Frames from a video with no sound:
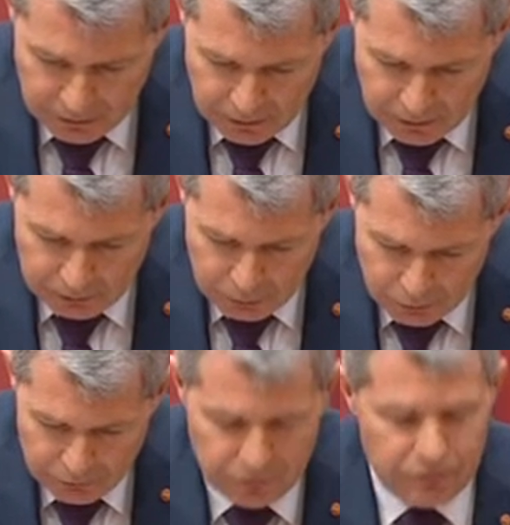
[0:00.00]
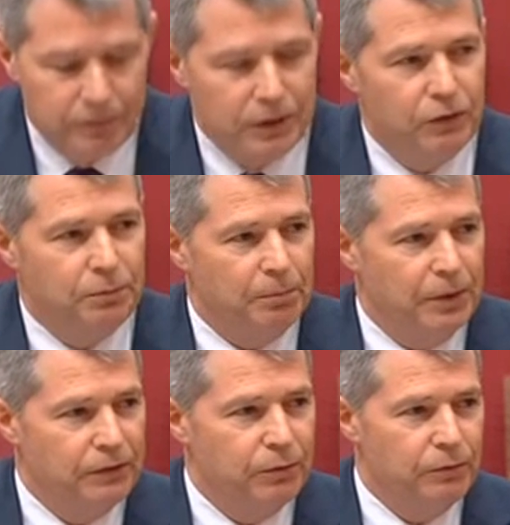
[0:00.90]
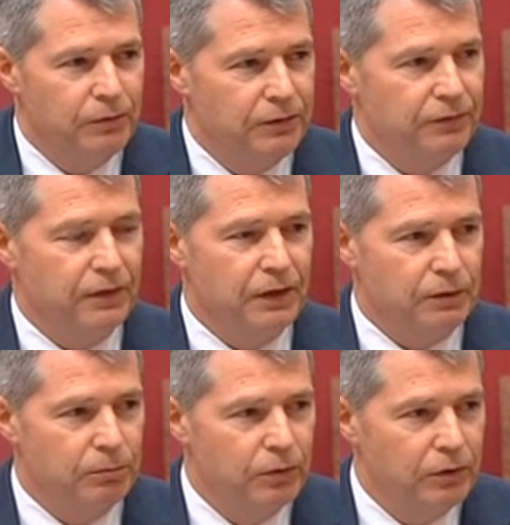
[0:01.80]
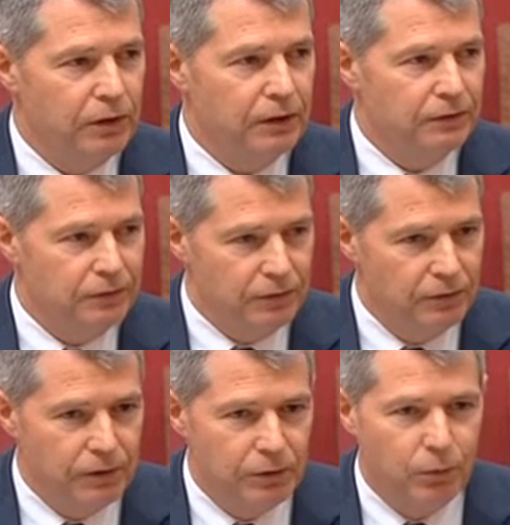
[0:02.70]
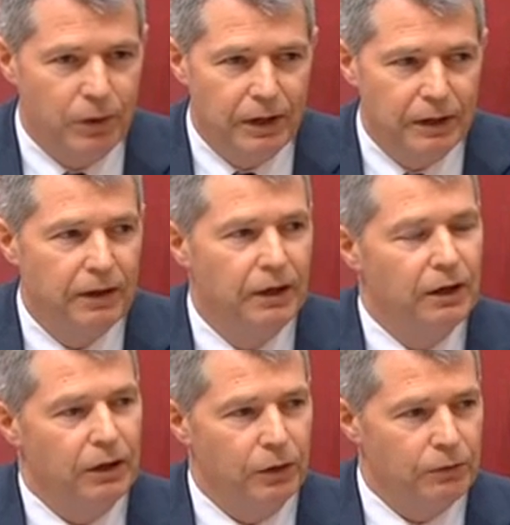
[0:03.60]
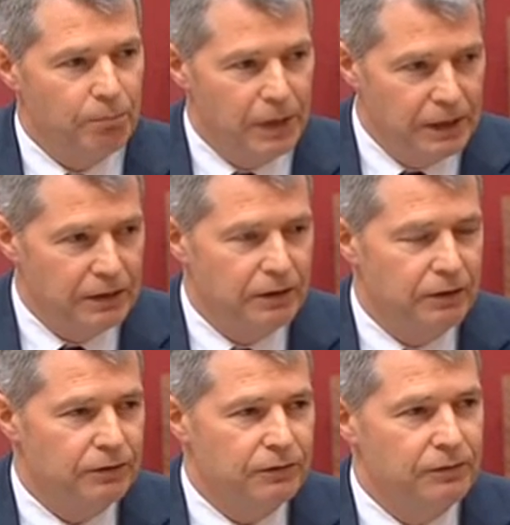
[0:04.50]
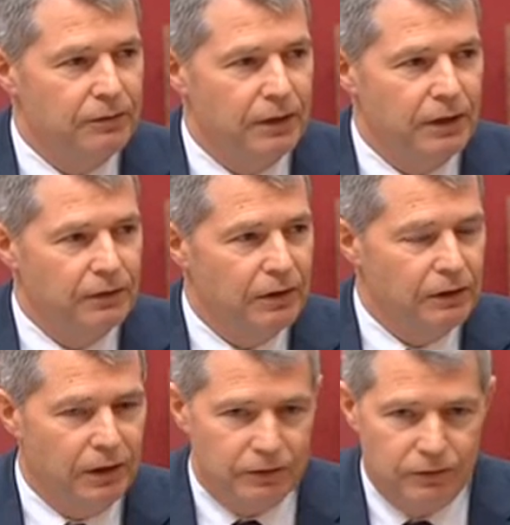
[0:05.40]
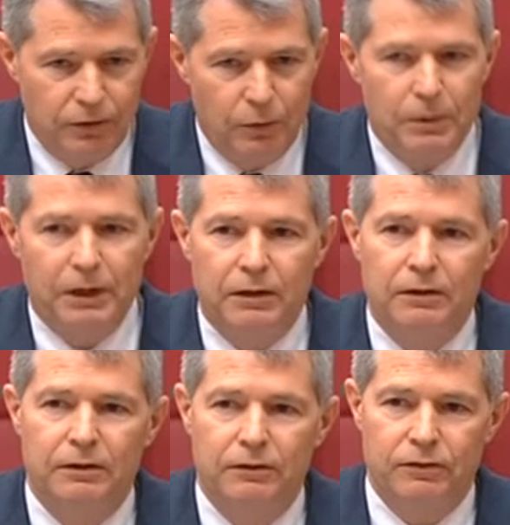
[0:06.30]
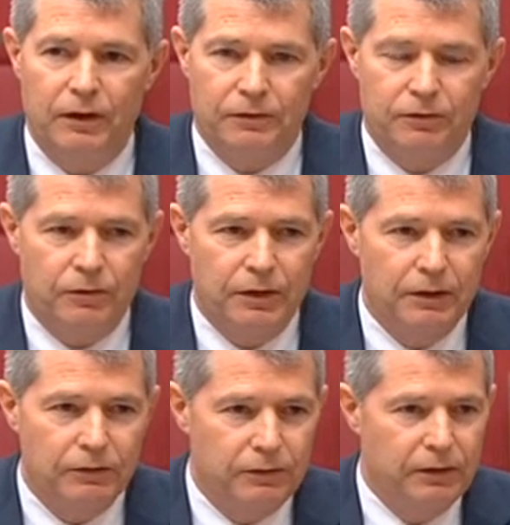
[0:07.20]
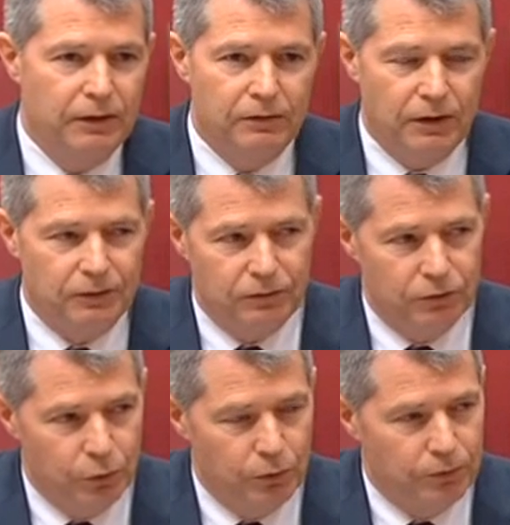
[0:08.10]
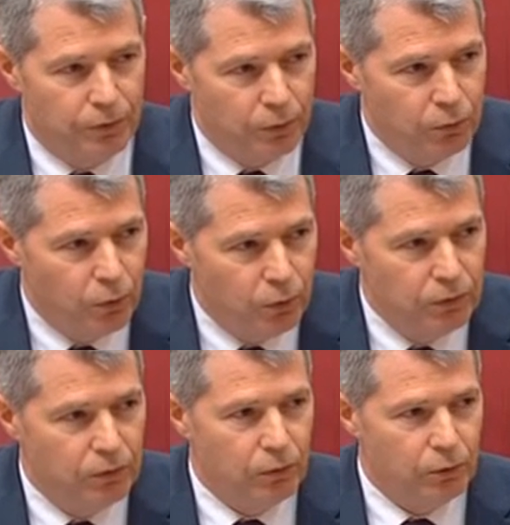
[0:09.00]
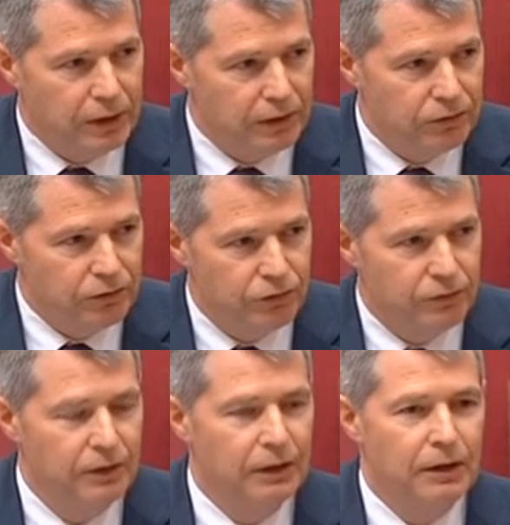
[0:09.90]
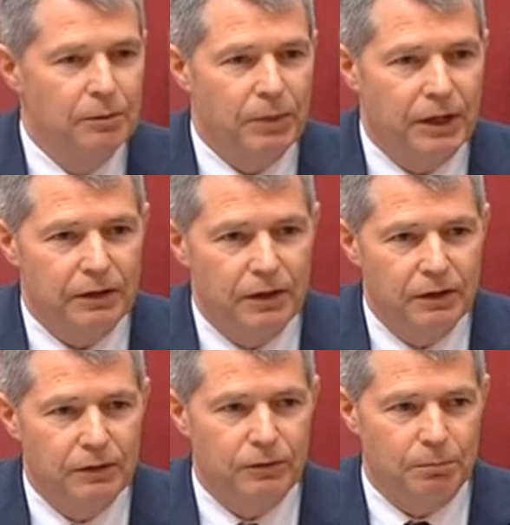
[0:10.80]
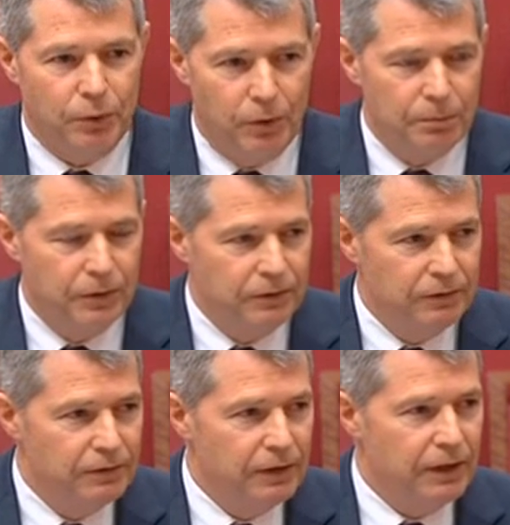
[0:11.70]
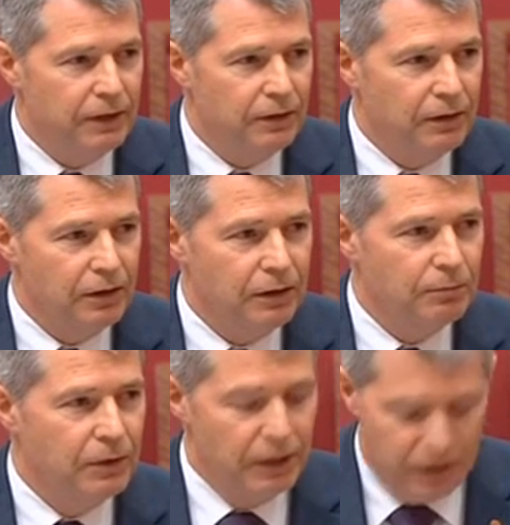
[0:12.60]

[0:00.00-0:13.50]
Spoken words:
but also somebody who's prepared to invest in their community in a significant way over many years. And like so many South Australians, doesn't do it for reward or recognition, but it is appropriate, and I'm